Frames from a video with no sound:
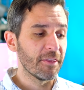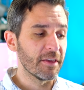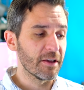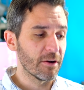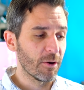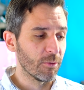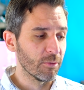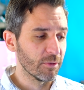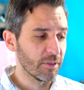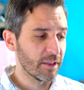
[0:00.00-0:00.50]
The
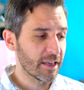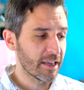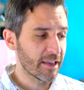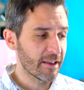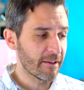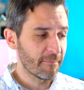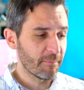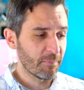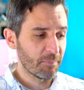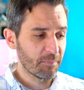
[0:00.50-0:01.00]

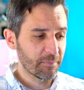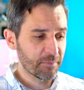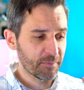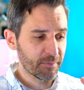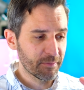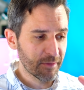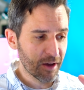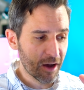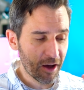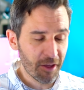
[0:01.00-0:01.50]
only
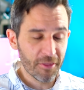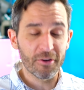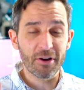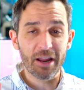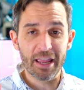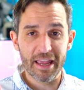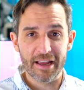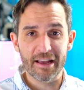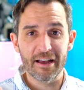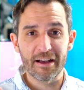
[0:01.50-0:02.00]
other
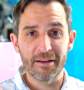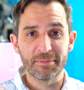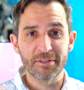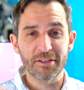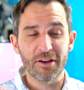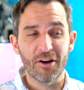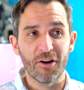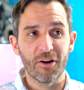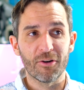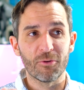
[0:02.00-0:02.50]
hiccups
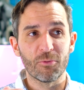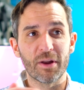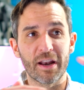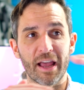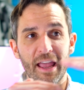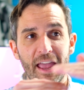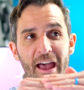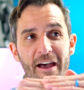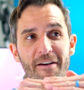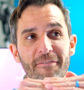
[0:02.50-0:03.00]
are when
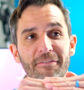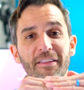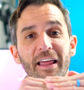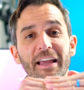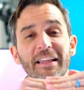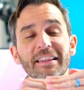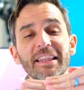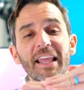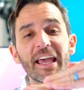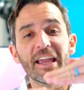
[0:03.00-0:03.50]
I have like
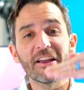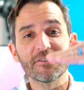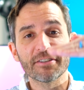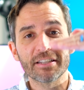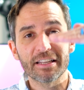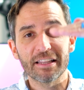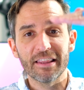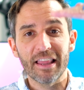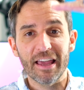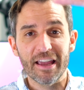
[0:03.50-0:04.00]
layers
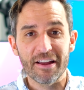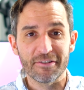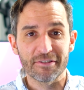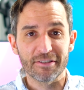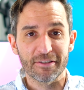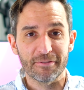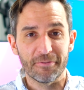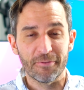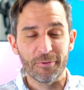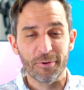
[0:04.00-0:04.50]
and layers
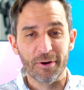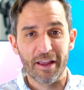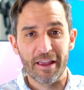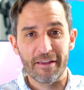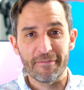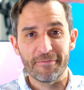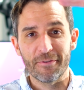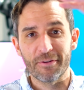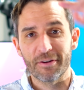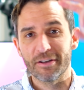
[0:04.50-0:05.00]
of four K
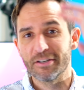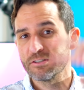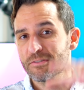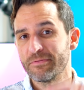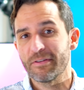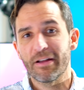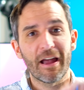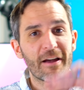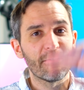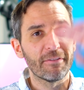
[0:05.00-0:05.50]
footage. So if
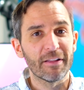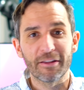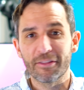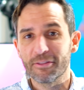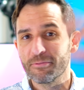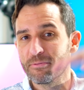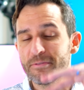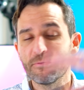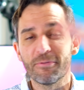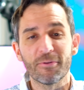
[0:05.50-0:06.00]
I have like
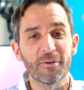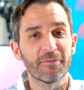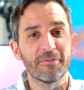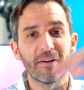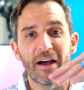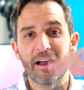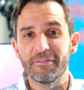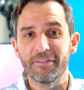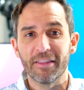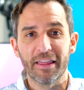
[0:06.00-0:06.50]
three, four,
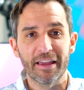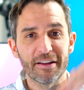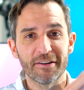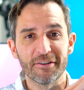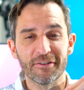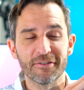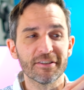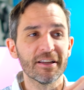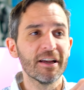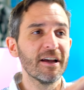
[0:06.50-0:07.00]
five
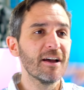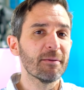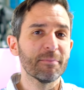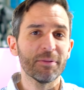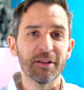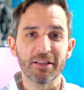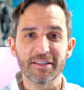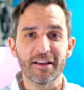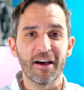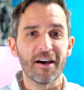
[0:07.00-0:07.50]
layers
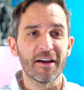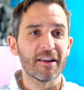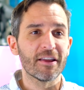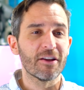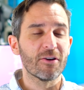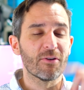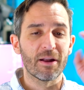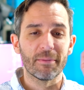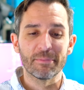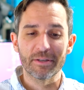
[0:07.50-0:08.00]
plus
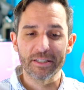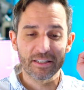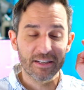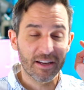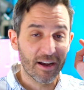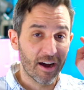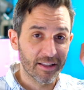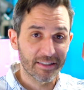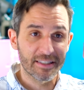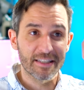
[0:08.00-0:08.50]
audio, and I'm just
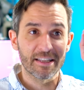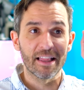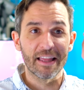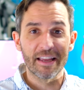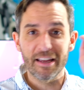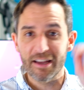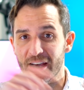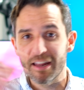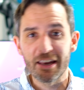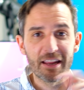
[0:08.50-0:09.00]
constantly
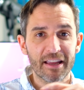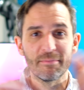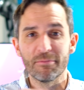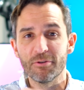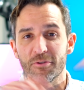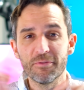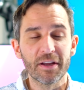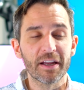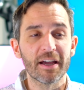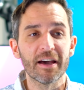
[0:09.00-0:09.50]
like cutting and
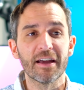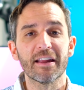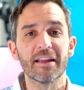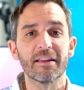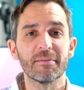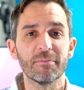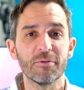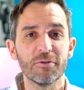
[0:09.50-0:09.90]
moving, cutting and